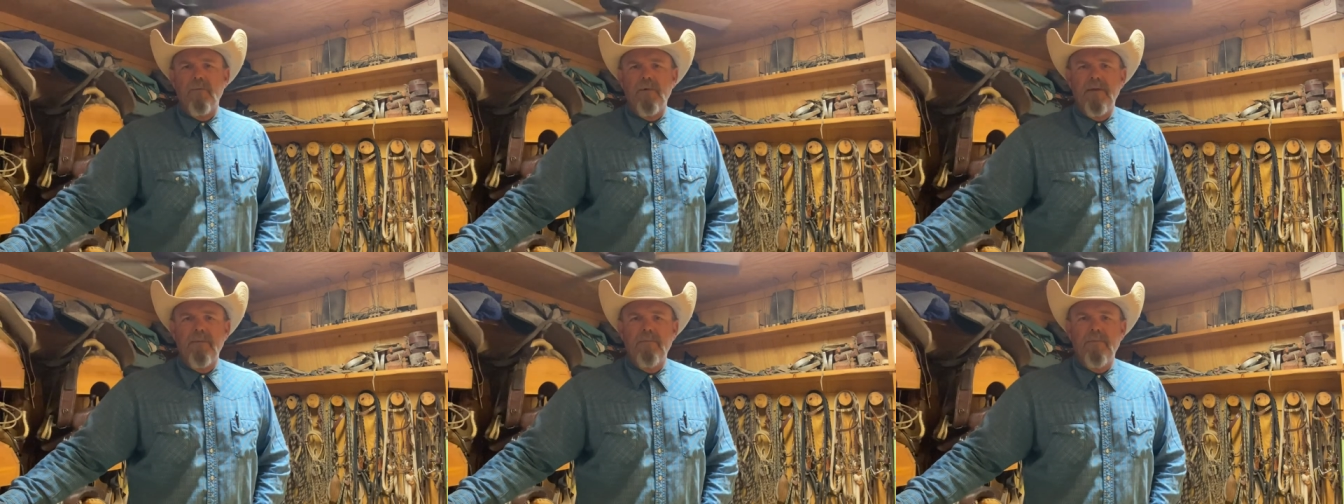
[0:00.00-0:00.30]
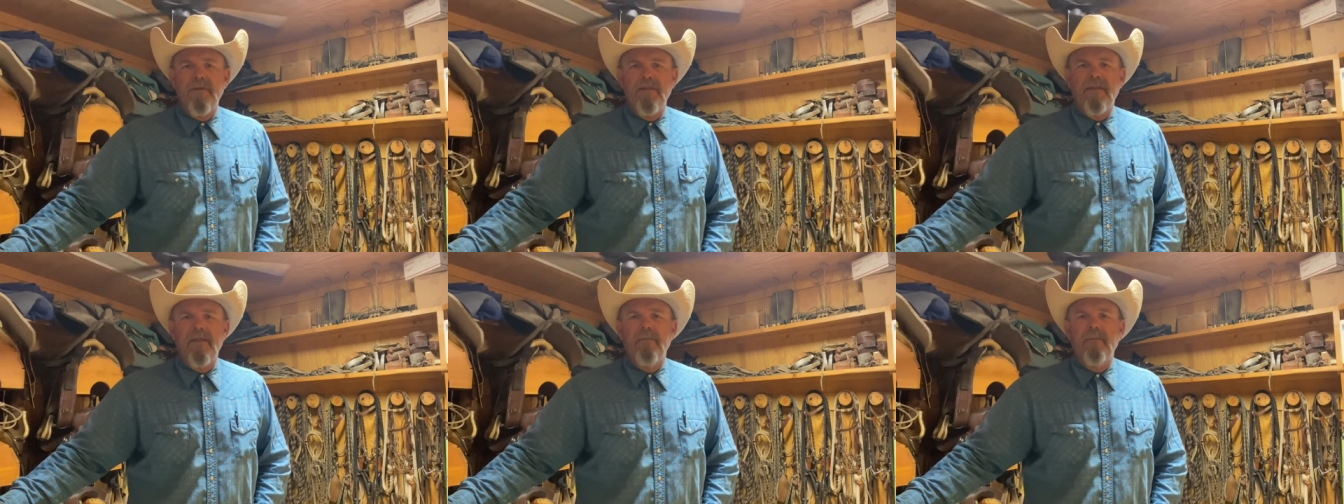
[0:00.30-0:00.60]
we
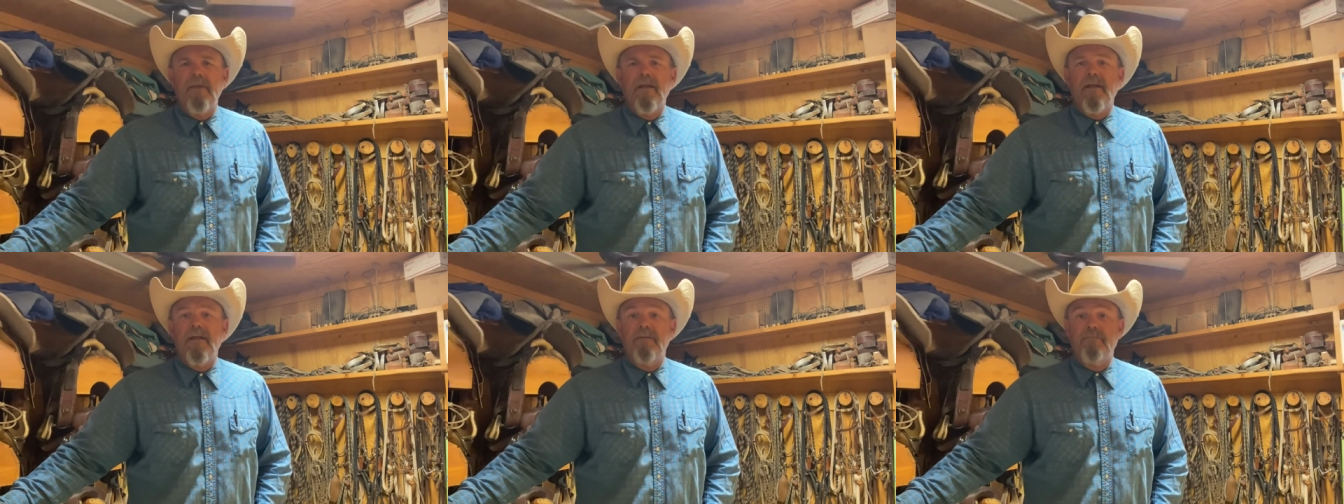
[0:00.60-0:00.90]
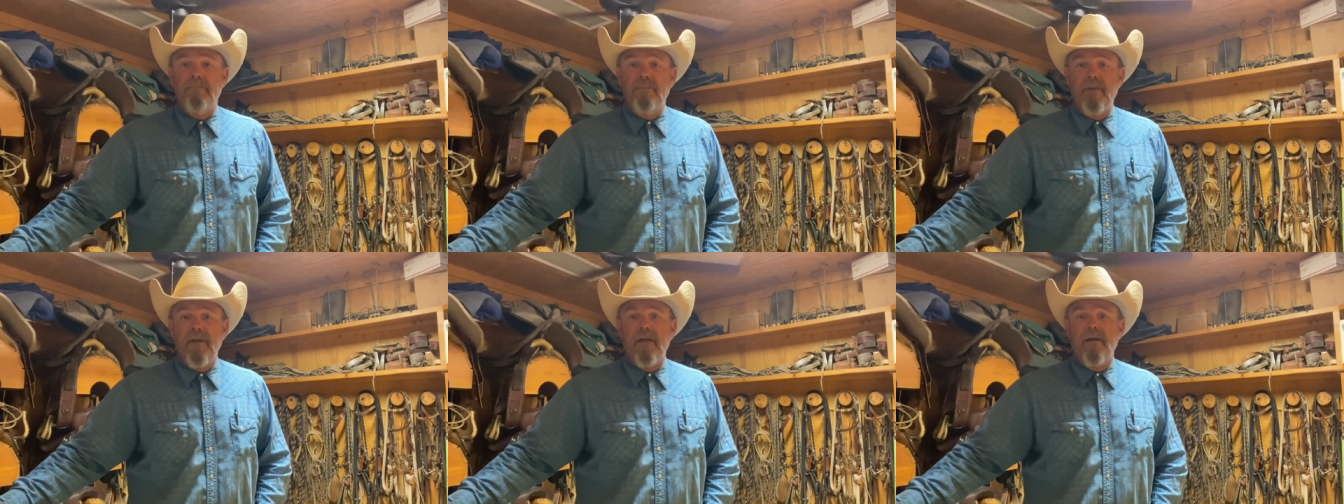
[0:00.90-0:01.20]
put them in a
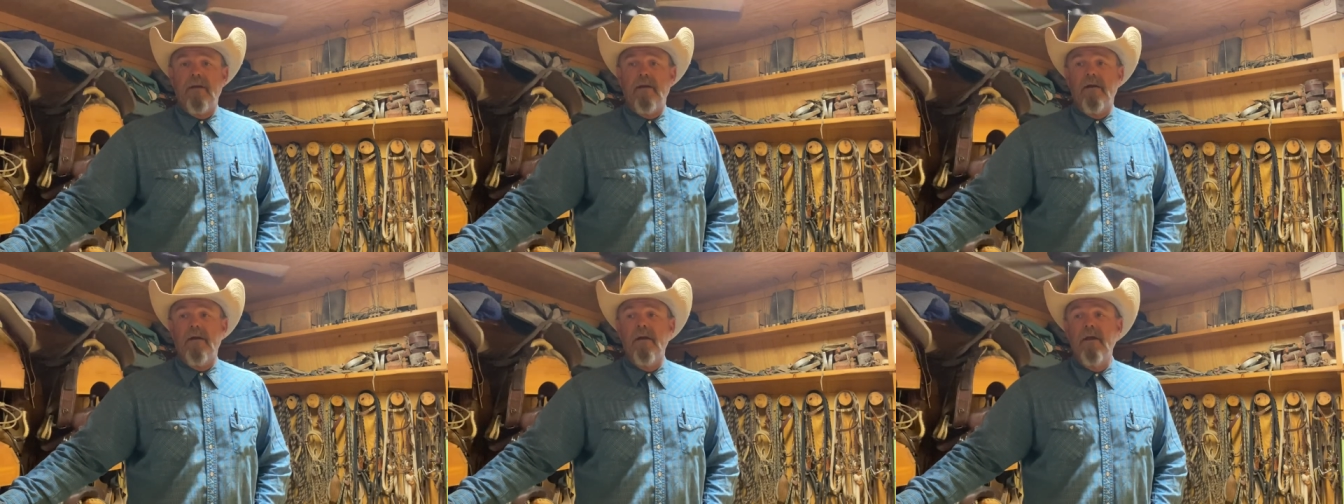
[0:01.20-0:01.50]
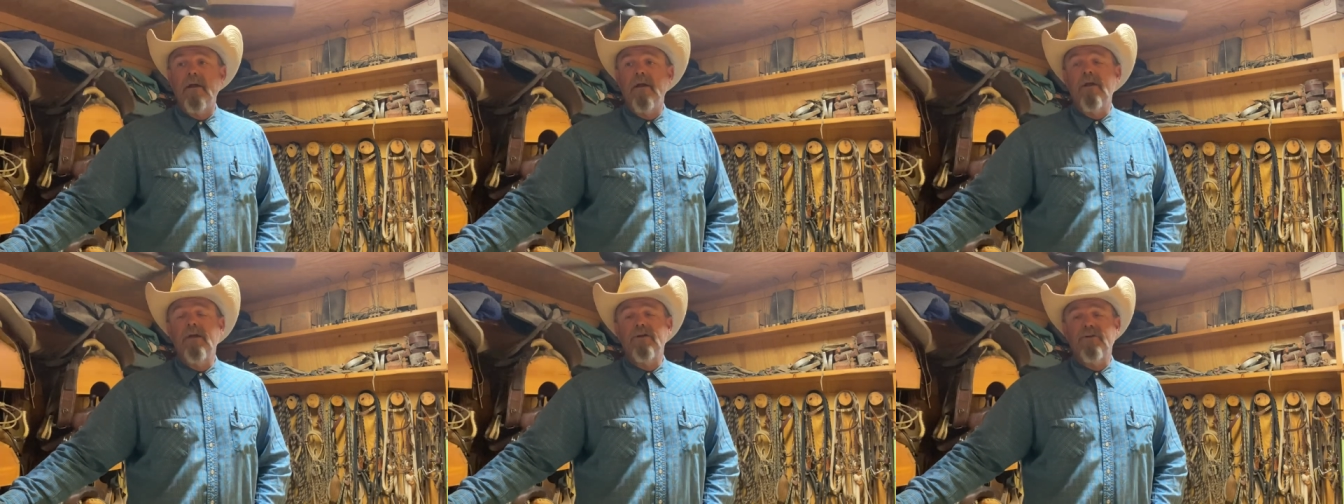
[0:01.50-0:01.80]
bigger
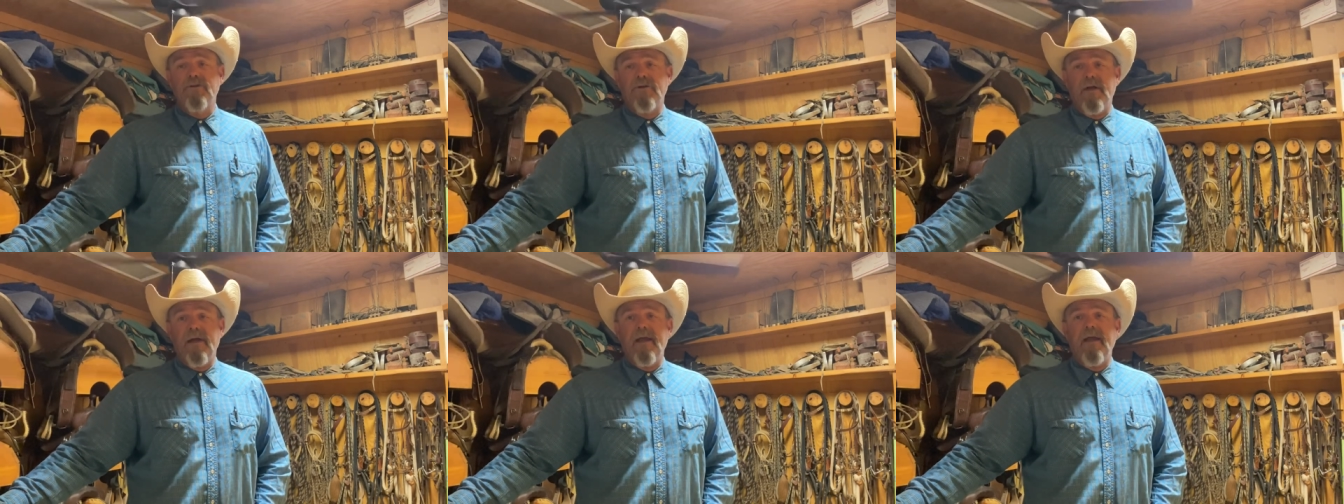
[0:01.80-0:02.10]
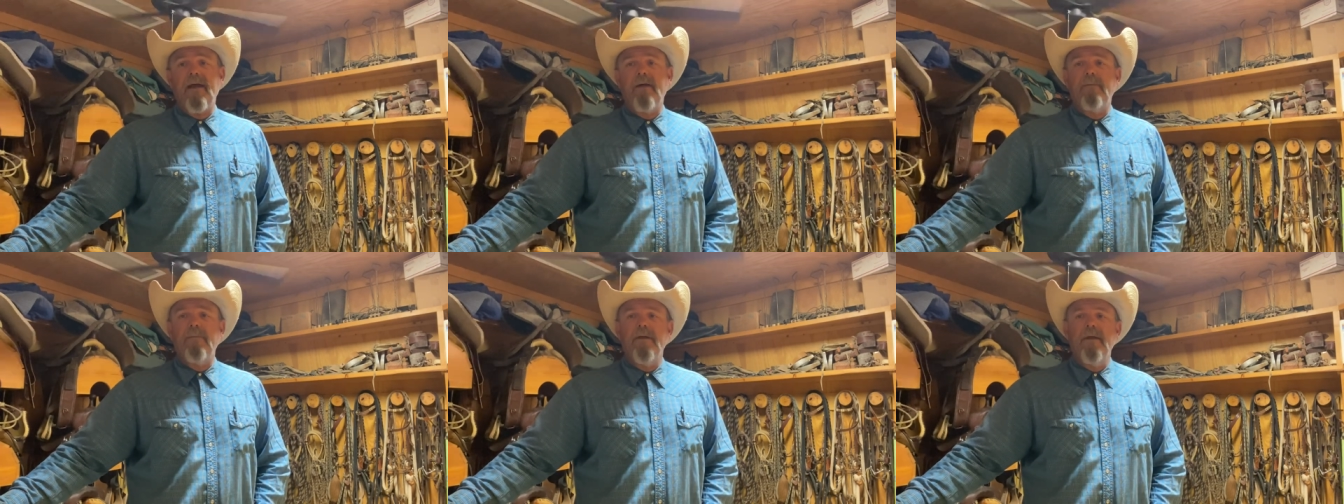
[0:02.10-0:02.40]

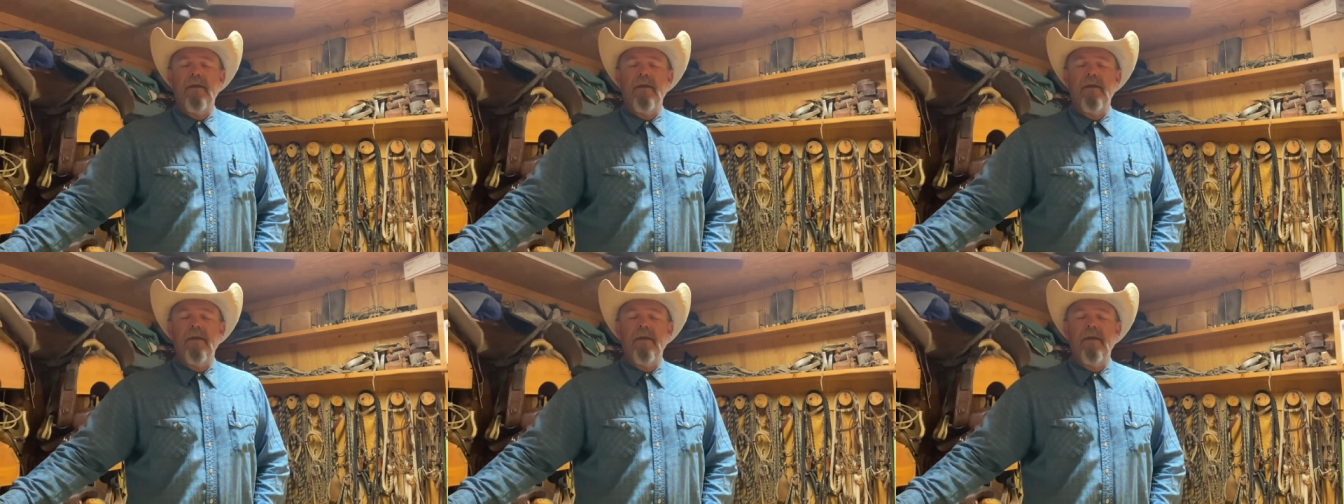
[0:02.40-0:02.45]
trap.